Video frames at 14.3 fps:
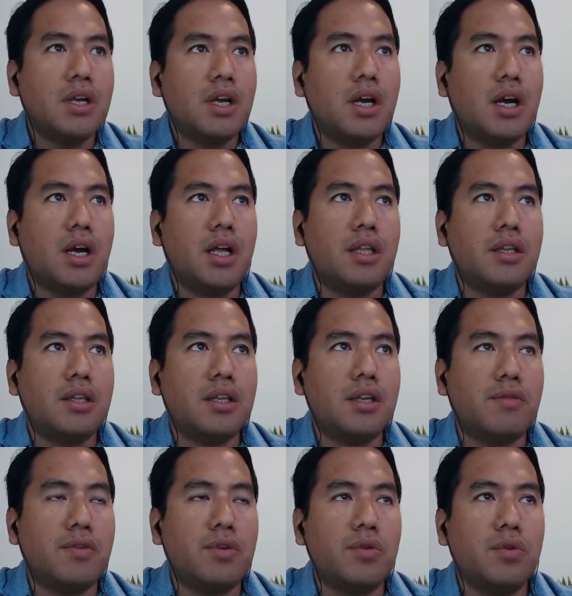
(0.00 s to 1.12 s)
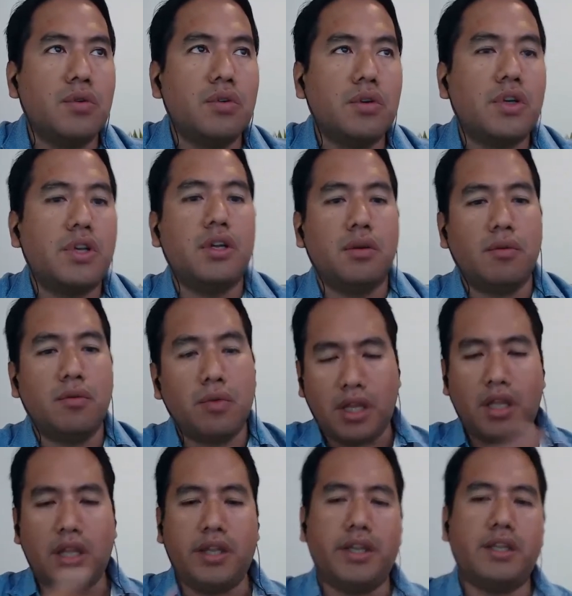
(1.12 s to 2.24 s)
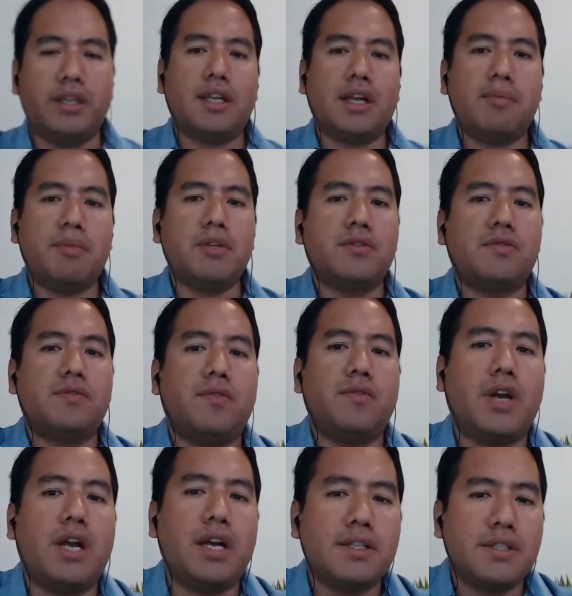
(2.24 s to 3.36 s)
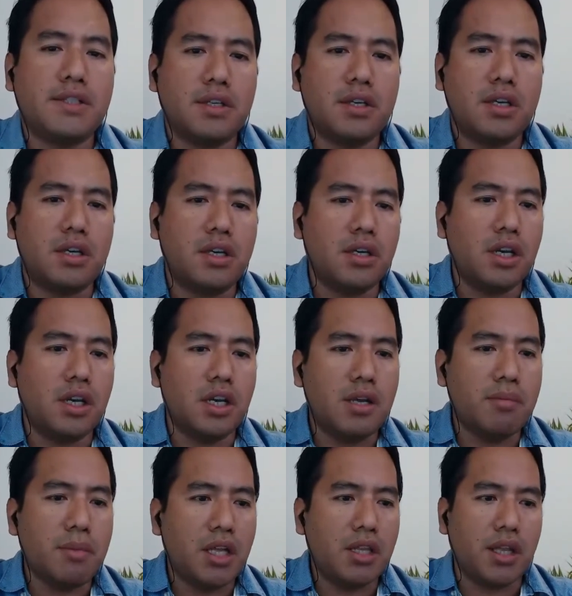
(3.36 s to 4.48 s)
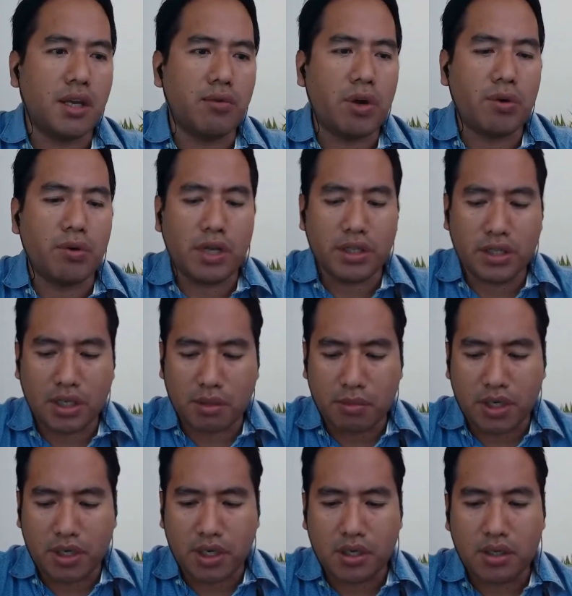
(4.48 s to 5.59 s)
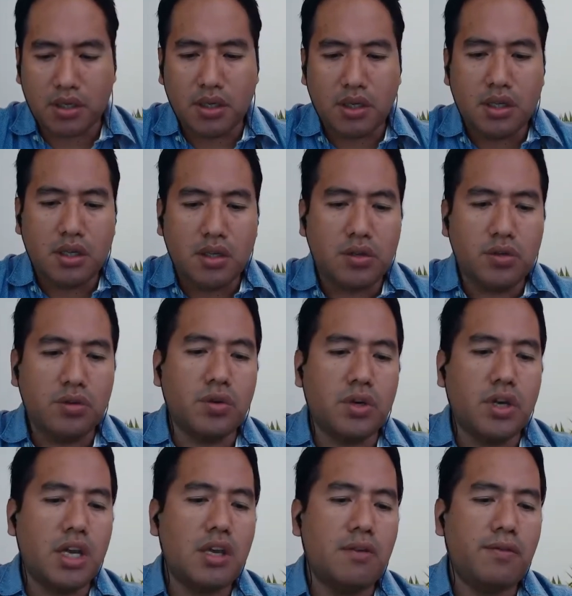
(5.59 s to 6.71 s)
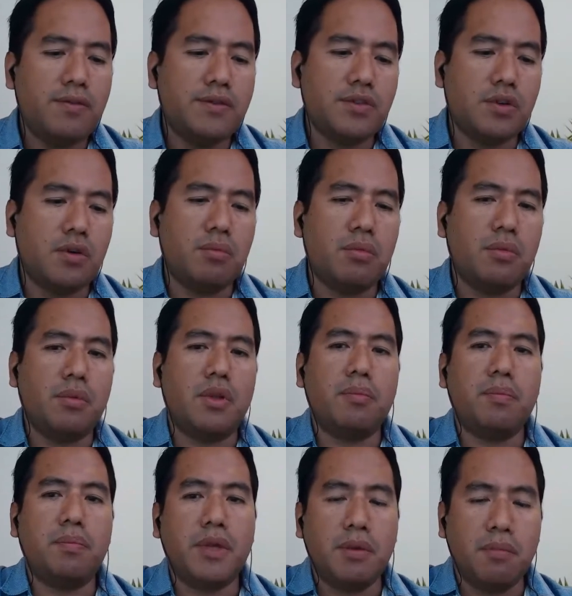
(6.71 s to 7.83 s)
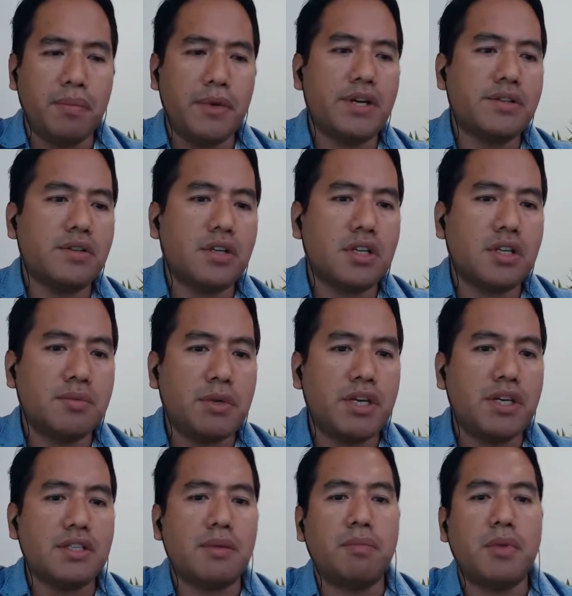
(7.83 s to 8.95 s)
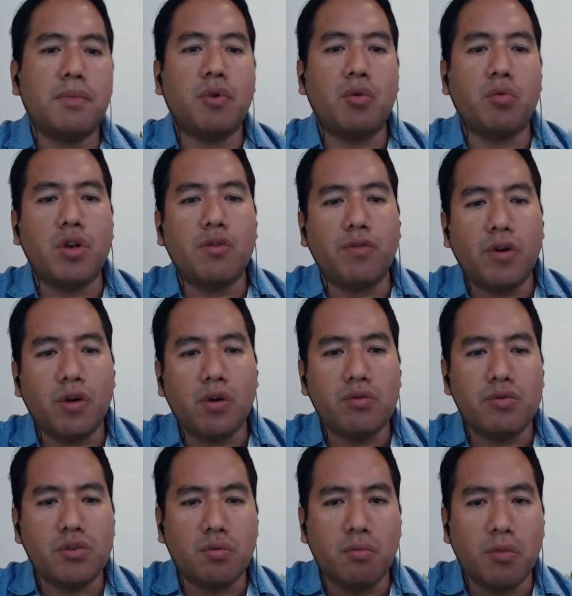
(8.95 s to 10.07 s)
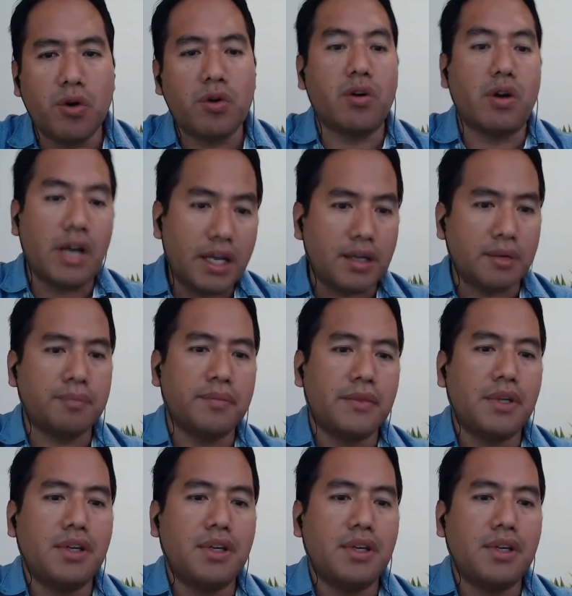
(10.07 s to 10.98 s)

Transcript: and if you and if that happens for us here in lima and around latin america you gave some in-person experience and people will follow you more online